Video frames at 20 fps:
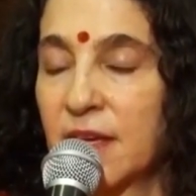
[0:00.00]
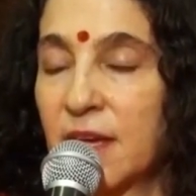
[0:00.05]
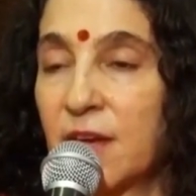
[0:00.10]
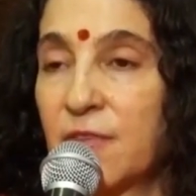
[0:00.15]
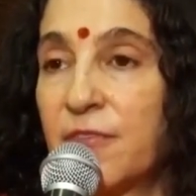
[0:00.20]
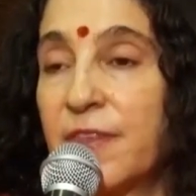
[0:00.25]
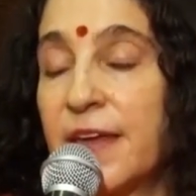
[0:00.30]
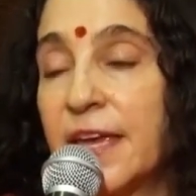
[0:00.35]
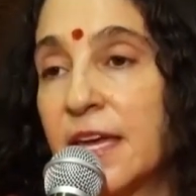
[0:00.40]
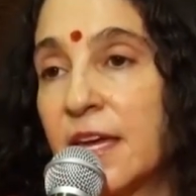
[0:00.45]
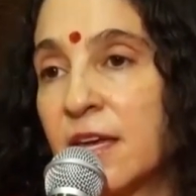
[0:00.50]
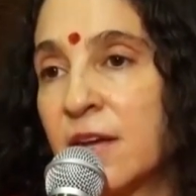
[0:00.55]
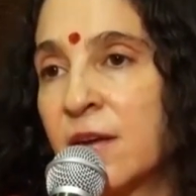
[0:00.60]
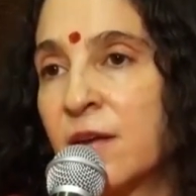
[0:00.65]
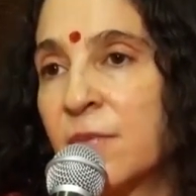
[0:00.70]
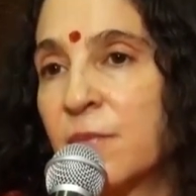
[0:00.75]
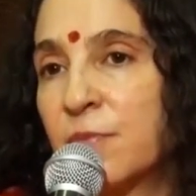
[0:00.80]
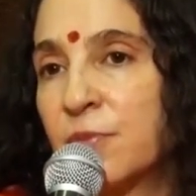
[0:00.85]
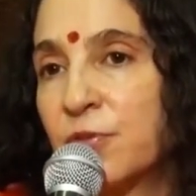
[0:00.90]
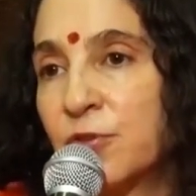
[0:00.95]
If they
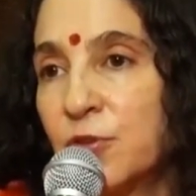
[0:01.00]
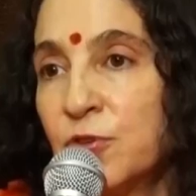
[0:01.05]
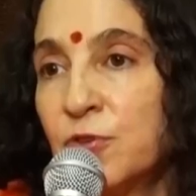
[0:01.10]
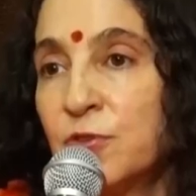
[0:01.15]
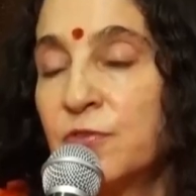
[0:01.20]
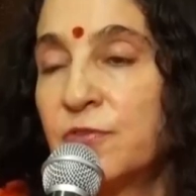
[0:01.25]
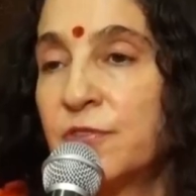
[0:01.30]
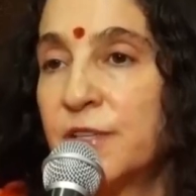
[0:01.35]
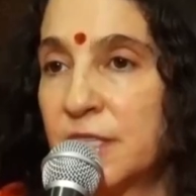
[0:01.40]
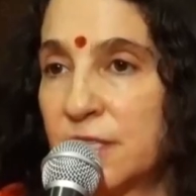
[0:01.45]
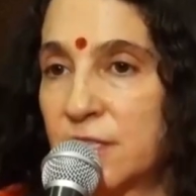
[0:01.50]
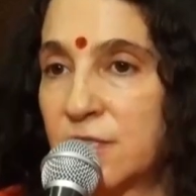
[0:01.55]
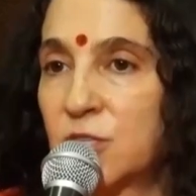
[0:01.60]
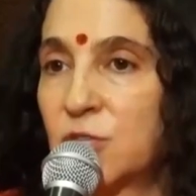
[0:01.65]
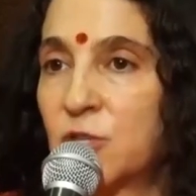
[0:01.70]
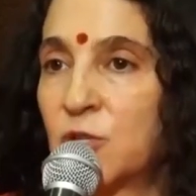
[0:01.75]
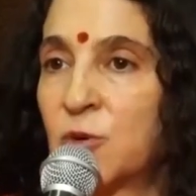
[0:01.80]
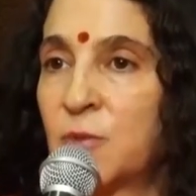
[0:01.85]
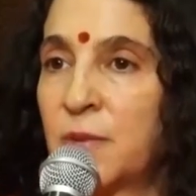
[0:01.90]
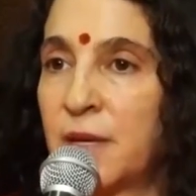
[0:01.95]
can prove it
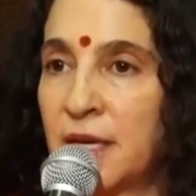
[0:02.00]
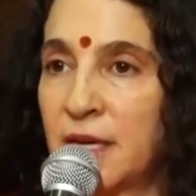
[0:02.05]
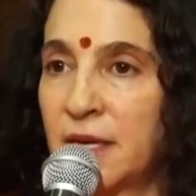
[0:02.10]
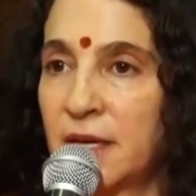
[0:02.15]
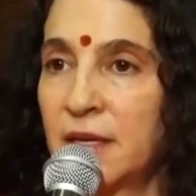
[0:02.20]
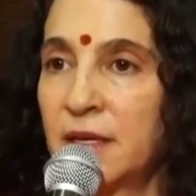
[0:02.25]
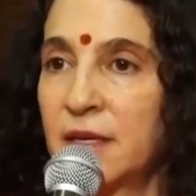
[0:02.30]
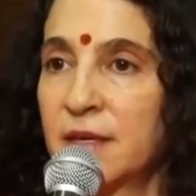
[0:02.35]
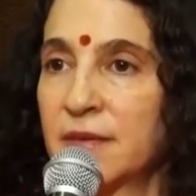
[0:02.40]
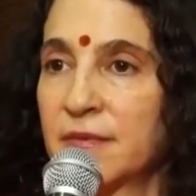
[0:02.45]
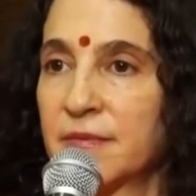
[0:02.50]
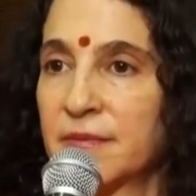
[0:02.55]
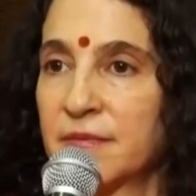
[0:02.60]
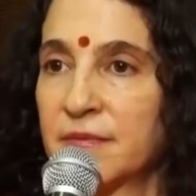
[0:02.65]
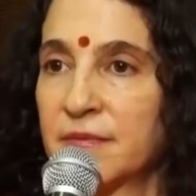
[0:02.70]
to me,